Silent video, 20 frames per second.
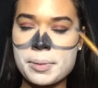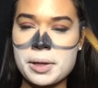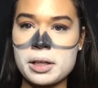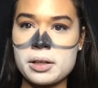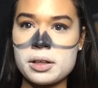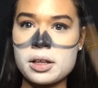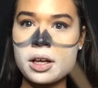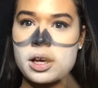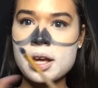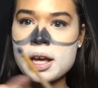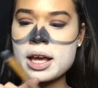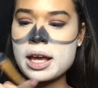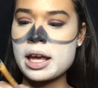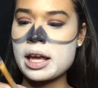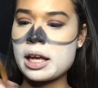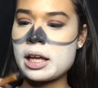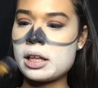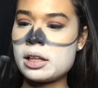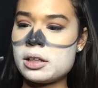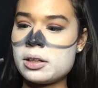I mean,
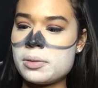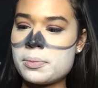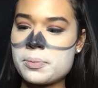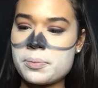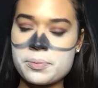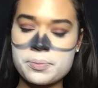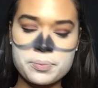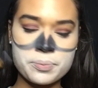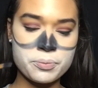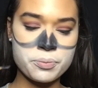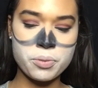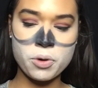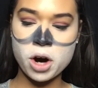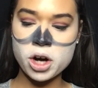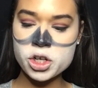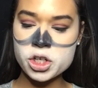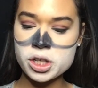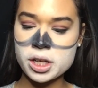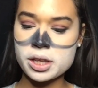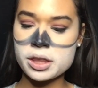a
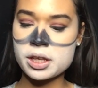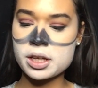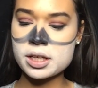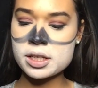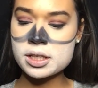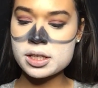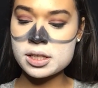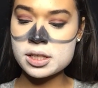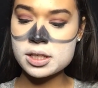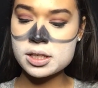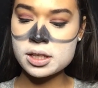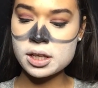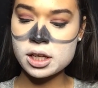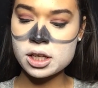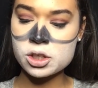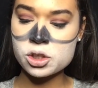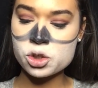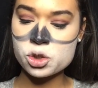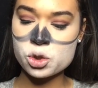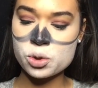brush like this. This is like
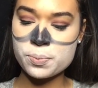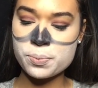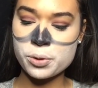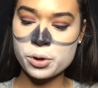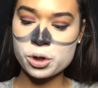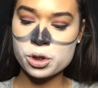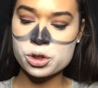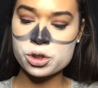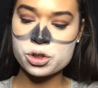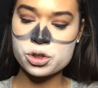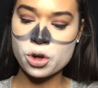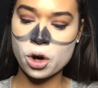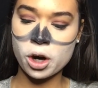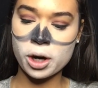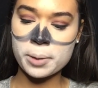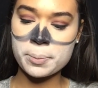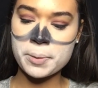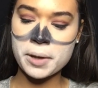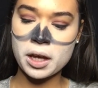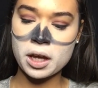a super
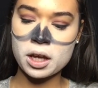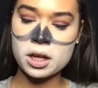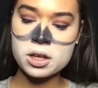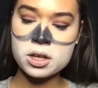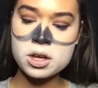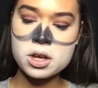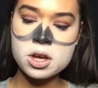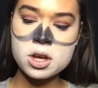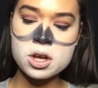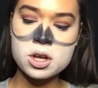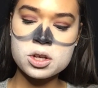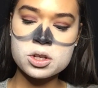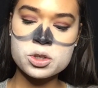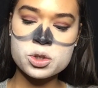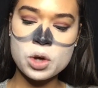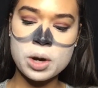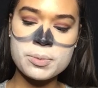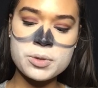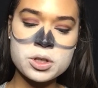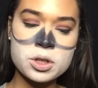dark paint.
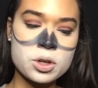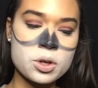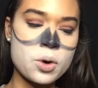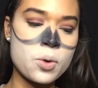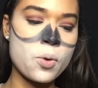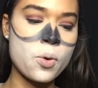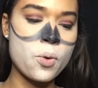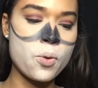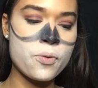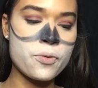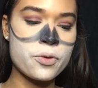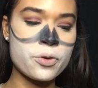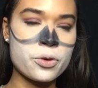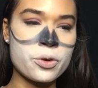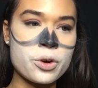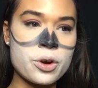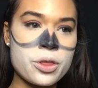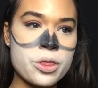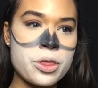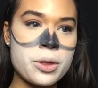So I'm just gonna go
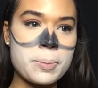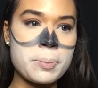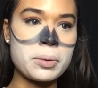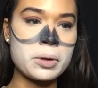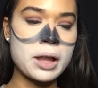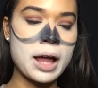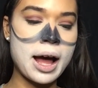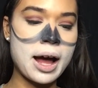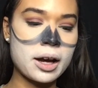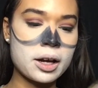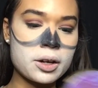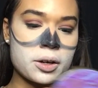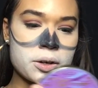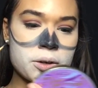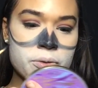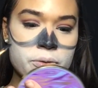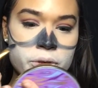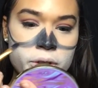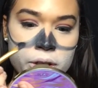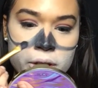over the black
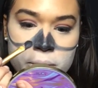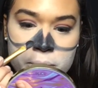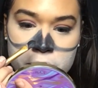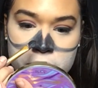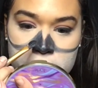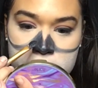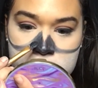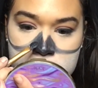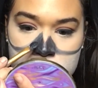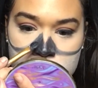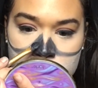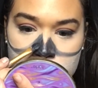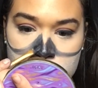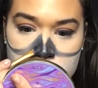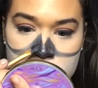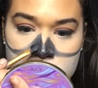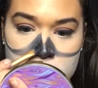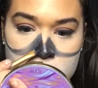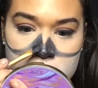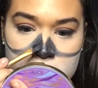really quick.
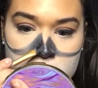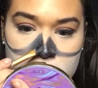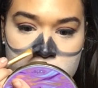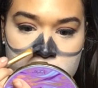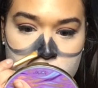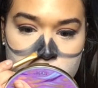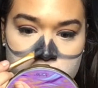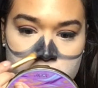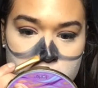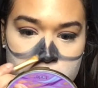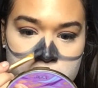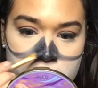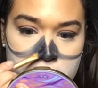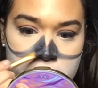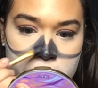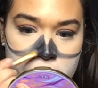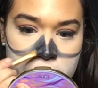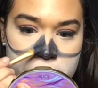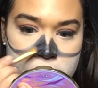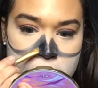So going on the
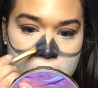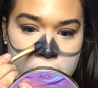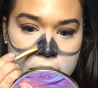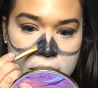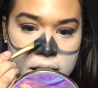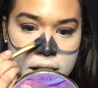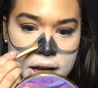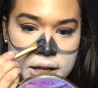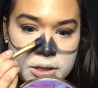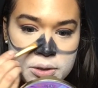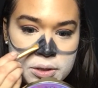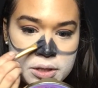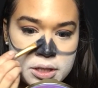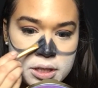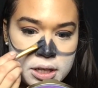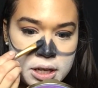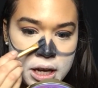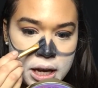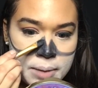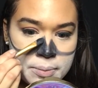nose, and as you
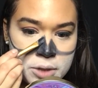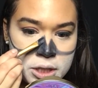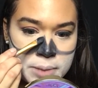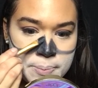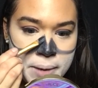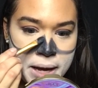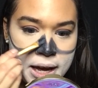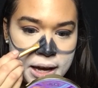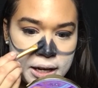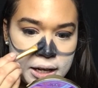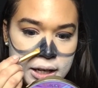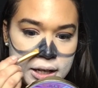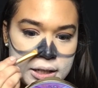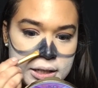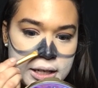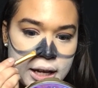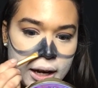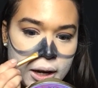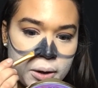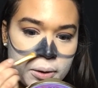see, I'm just patting
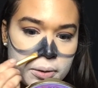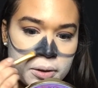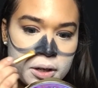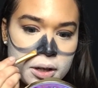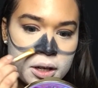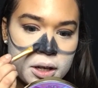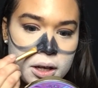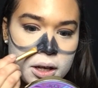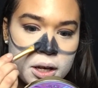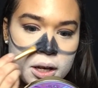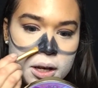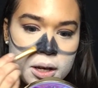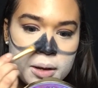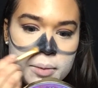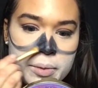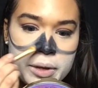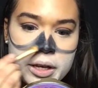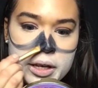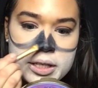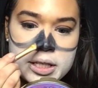it down
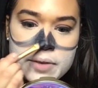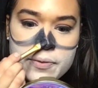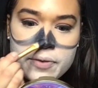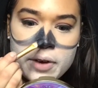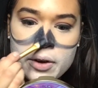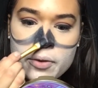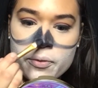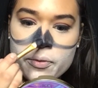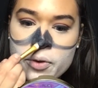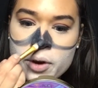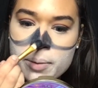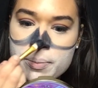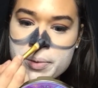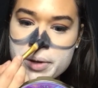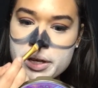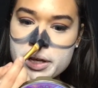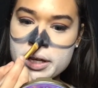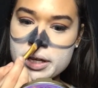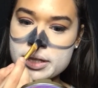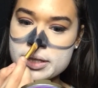because if I rub
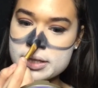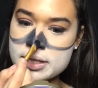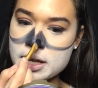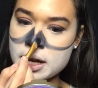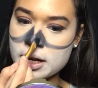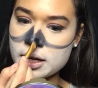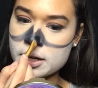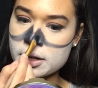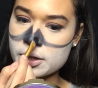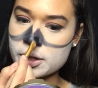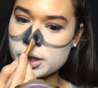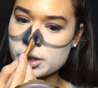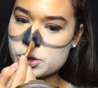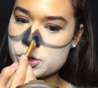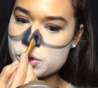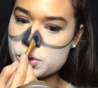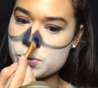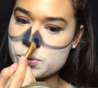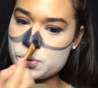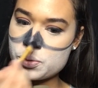it, it's not going
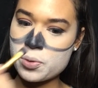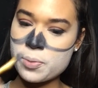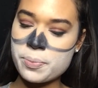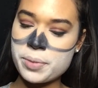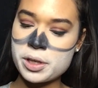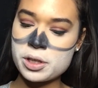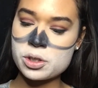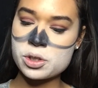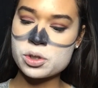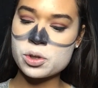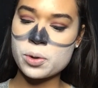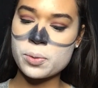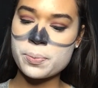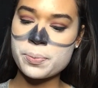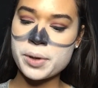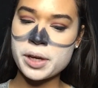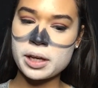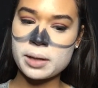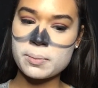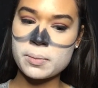to be so
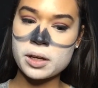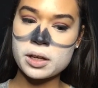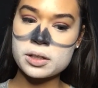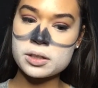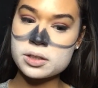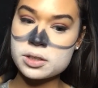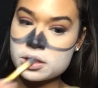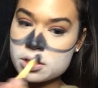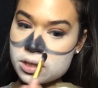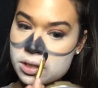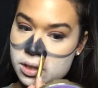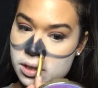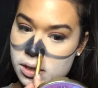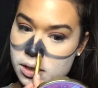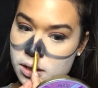pigment.